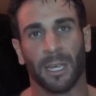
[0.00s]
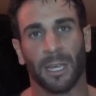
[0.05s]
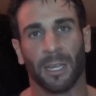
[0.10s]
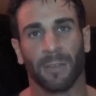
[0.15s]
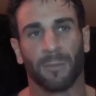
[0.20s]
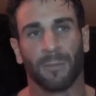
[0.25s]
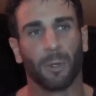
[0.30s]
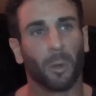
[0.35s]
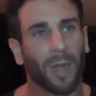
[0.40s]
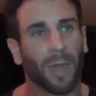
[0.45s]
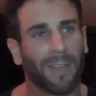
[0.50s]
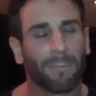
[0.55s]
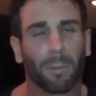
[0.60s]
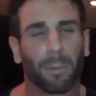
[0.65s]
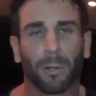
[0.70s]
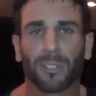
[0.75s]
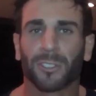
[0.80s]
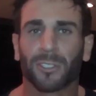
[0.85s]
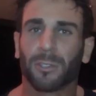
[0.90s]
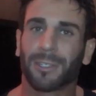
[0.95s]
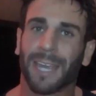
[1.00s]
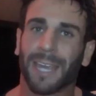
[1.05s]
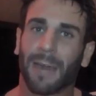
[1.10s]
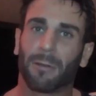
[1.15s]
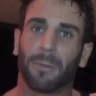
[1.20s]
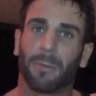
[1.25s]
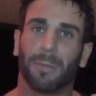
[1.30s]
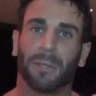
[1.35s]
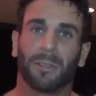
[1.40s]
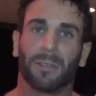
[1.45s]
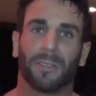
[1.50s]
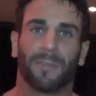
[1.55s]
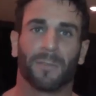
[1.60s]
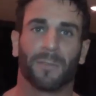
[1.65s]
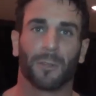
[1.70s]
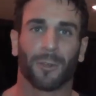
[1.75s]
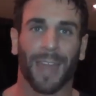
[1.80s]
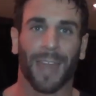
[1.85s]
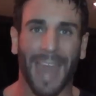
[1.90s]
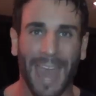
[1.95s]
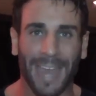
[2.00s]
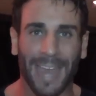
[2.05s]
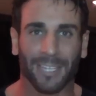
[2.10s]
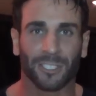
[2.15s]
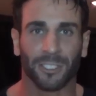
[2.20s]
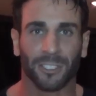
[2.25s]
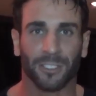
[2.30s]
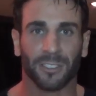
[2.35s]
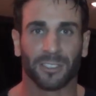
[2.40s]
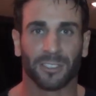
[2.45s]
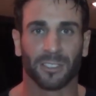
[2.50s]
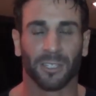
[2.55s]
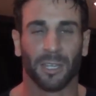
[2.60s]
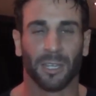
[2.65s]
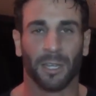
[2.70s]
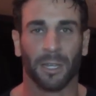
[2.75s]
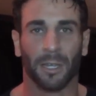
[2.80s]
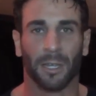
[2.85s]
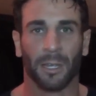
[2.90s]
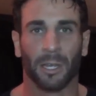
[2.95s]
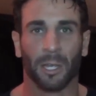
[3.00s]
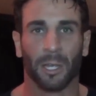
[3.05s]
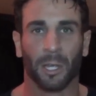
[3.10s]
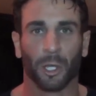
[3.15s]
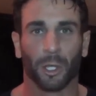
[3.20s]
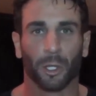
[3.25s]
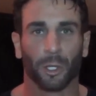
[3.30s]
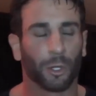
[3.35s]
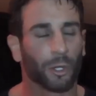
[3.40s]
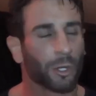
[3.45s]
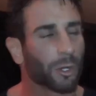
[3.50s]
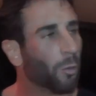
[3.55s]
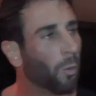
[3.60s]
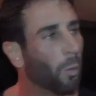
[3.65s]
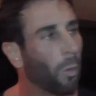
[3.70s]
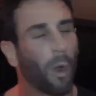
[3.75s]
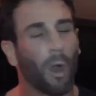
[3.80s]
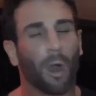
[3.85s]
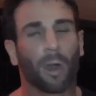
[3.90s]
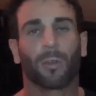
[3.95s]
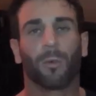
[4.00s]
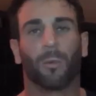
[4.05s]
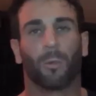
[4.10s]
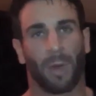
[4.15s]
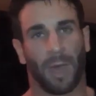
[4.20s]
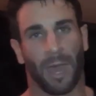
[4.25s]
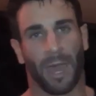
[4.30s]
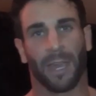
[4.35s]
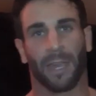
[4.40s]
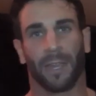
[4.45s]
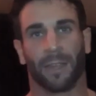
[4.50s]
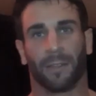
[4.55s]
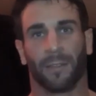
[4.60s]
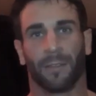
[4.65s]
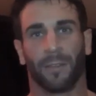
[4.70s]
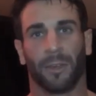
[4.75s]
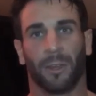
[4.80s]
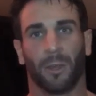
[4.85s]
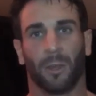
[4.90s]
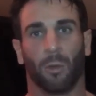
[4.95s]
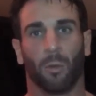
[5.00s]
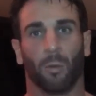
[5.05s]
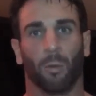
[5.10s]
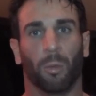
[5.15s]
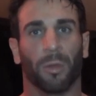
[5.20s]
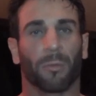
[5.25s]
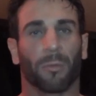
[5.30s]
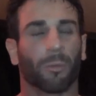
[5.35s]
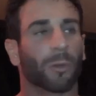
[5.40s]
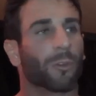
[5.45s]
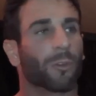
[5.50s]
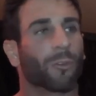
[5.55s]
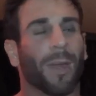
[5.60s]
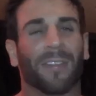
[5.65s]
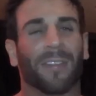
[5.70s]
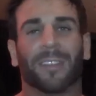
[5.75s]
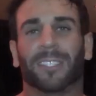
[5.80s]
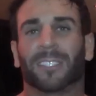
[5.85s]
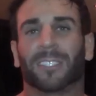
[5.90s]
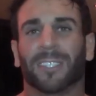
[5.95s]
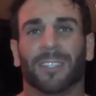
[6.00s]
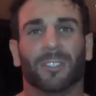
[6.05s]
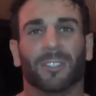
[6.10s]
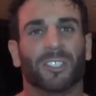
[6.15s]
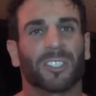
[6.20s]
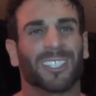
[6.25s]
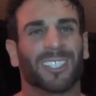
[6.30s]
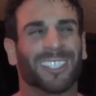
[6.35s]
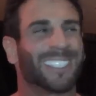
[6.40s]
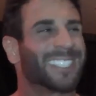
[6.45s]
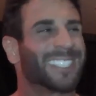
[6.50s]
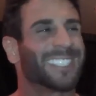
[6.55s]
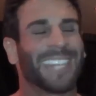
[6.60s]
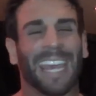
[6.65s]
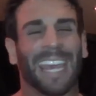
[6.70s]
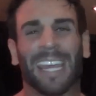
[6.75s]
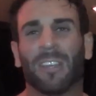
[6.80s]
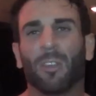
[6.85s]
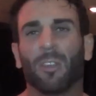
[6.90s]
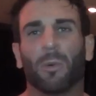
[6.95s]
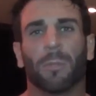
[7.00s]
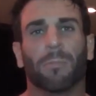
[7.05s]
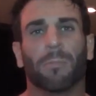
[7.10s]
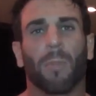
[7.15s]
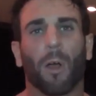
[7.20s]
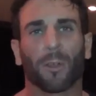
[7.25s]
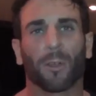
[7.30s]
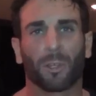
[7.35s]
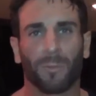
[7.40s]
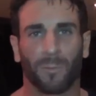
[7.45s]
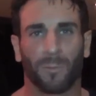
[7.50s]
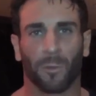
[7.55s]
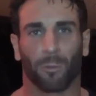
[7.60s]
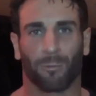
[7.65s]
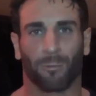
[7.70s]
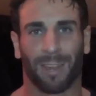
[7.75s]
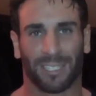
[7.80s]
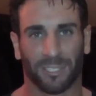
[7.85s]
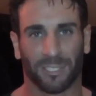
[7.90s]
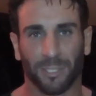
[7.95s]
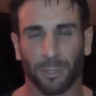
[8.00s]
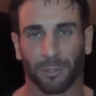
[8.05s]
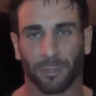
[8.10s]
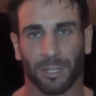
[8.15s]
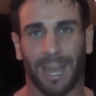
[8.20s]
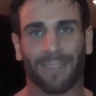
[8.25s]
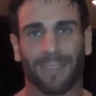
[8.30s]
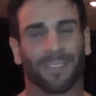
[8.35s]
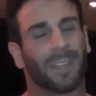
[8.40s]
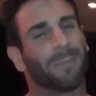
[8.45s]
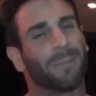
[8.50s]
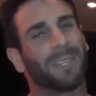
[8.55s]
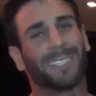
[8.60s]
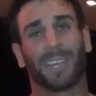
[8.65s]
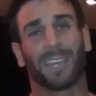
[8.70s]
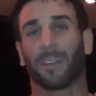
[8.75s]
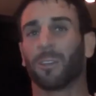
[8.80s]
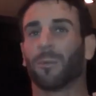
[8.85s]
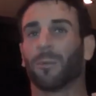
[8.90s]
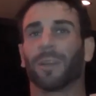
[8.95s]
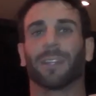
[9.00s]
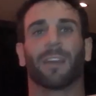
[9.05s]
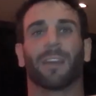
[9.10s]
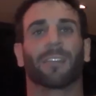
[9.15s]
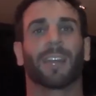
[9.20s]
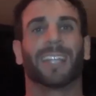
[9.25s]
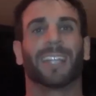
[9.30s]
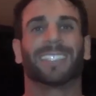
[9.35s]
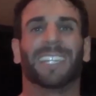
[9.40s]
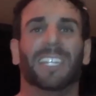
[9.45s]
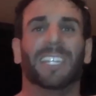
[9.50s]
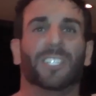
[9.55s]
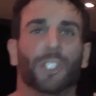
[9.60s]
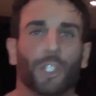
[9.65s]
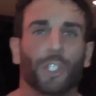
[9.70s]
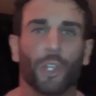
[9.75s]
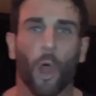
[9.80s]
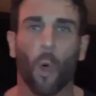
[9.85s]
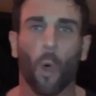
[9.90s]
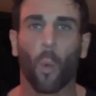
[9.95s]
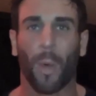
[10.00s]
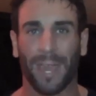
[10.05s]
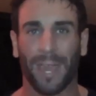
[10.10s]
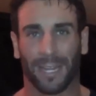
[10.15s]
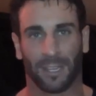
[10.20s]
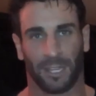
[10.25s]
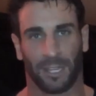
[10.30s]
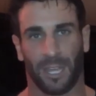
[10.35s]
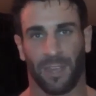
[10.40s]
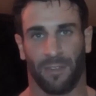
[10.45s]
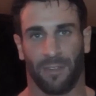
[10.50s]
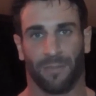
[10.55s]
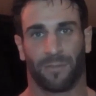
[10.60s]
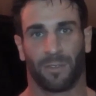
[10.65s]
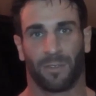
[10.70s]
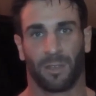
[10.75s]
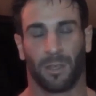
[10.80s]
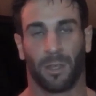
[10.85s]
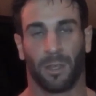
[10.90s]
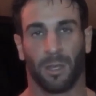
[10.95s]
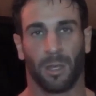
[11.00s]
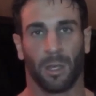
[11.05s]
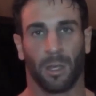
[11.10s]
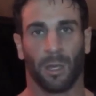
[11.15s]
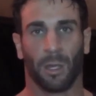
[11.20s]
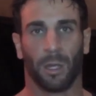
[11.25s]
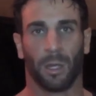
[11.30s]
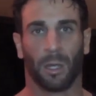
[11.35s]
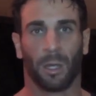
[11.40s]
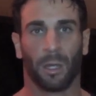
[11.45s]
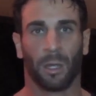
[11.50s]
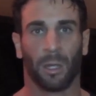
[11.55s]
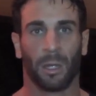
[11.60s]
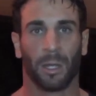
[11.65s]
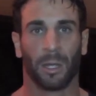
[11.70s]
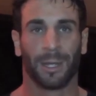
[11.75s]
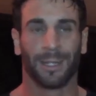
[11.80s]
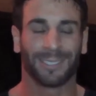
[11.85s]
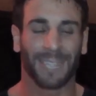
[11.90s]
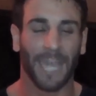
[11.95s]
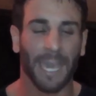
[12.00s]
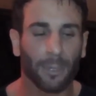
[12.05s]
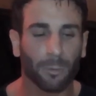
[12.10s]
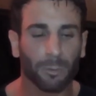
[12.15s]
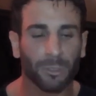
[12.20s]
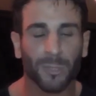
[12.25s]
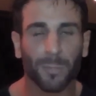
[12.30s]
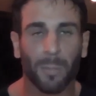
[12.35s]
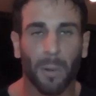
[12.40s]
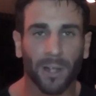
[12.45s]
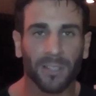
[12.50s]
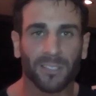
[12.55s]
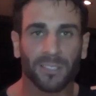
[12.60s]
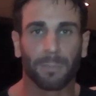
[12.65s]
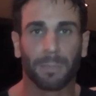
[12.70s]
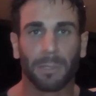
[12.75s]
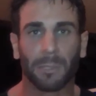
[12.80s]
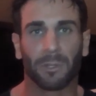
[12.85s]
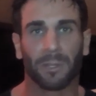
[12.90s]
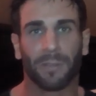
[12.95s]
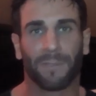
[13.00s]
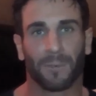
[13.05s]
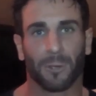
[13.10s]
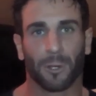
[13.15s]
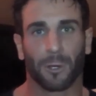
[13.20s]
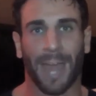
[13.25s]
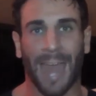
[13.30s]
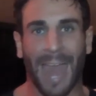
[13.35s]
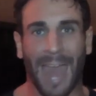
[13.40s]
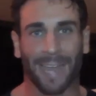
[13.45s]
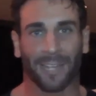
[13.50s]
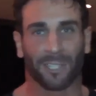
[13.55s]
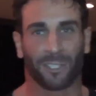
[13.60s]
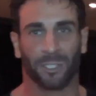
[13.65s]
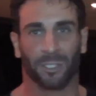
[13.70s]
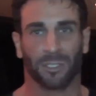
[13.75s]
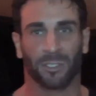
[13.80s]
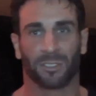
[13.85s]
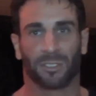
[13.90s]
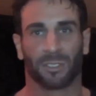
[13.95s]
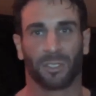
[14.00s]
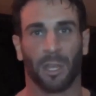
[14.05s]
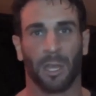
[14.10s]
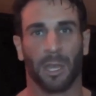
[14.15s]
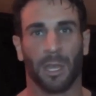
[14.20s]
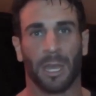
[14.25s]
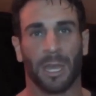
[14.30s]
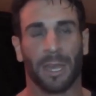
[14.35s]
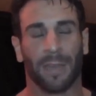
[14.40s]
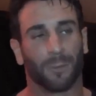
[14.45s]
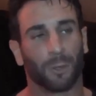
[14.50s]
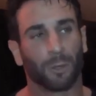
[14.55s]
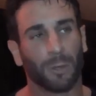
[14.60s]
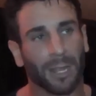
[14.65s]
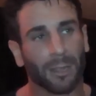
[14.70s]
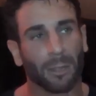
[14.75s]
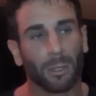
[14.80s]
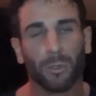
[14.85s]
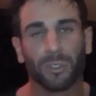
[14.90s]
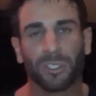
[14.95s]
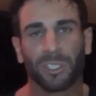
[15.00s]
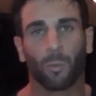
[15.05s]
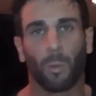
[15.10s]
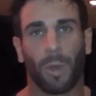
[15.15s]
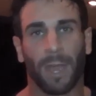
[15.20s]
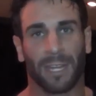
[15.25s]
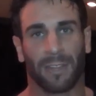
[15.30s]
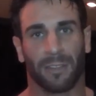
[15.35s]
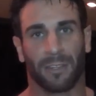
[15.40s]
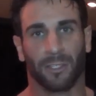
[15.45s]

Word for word: If you don't have personal accountability for your actions, you're going to walk away with regret that's going to stain you and mark you for the rest of your life. And let me tell you right now, guys, it is no way to live. Take responsibility for your actions. If you're not losing weight in the